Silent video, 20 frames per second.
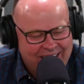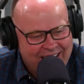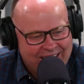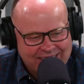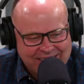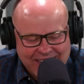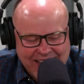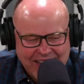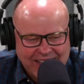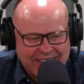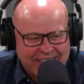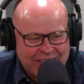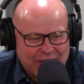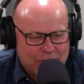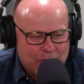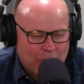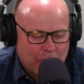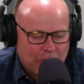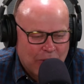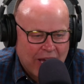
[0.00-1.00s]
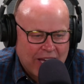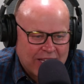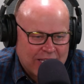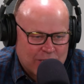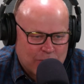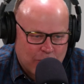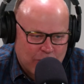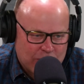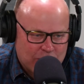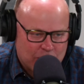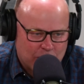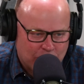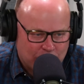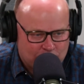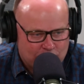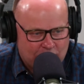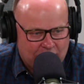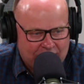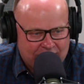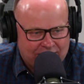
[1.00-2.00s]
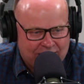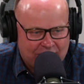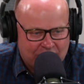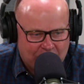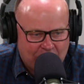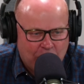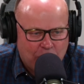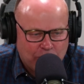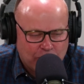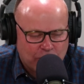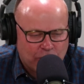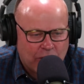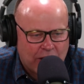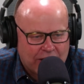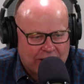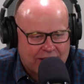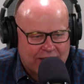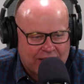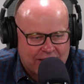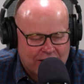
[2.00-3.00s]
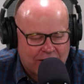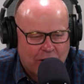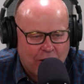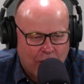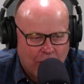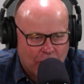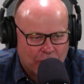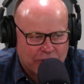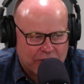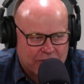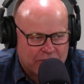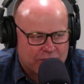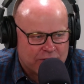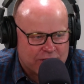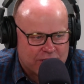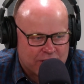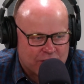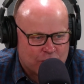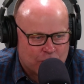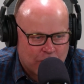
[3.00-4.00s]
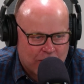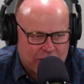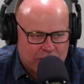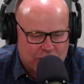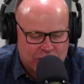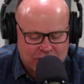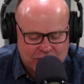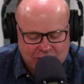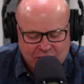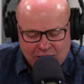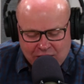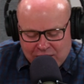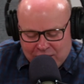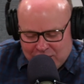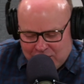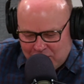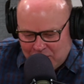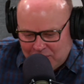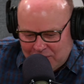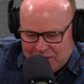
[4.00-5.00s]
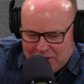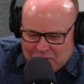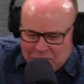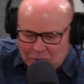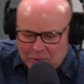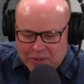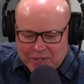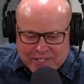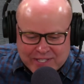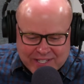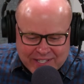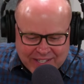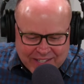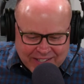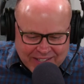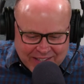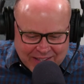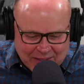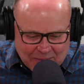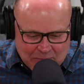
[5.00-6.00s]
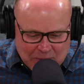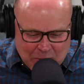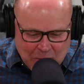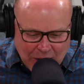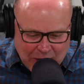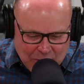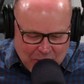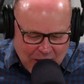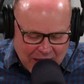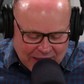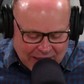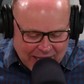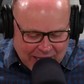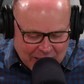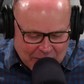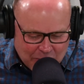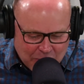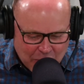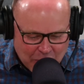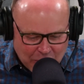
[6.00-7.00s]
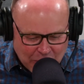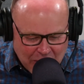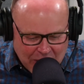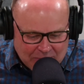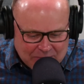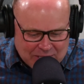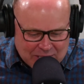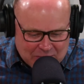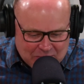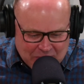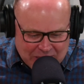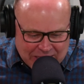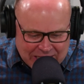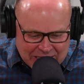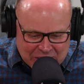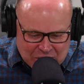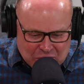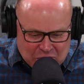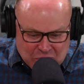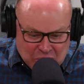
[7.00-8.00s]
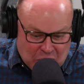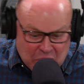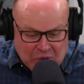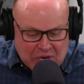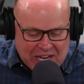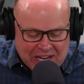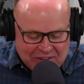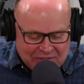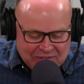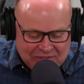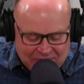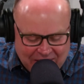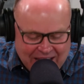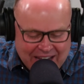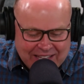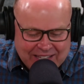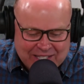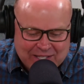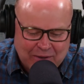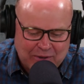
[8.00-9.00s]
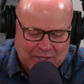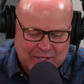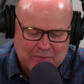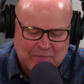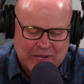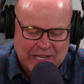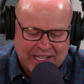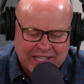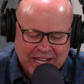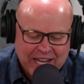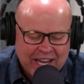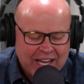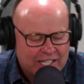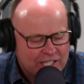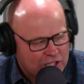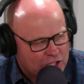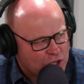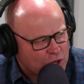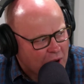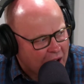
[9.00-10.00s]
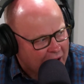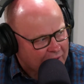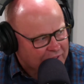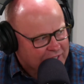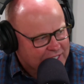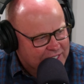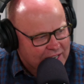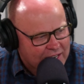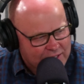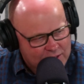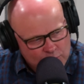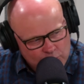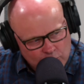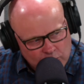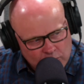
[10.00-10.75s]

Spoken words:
exactly. You apply these principles, right, that are helpful, I think, in all different situations. Certainly yours, the BYU athletic programs, has been this journey of faith, so to speak. Did you have a sense,